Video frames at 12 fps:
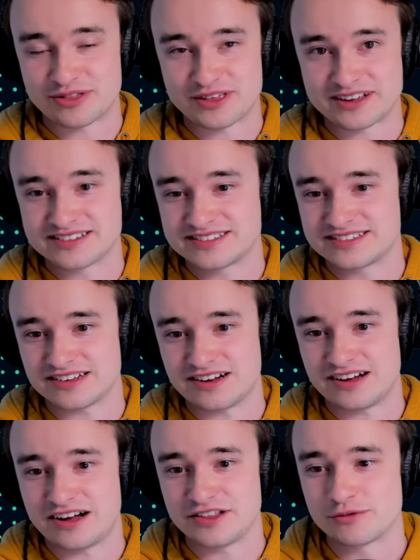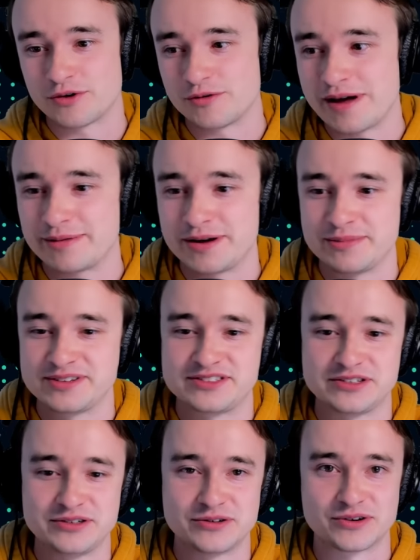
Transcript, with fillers: things on the roadmap coming soon,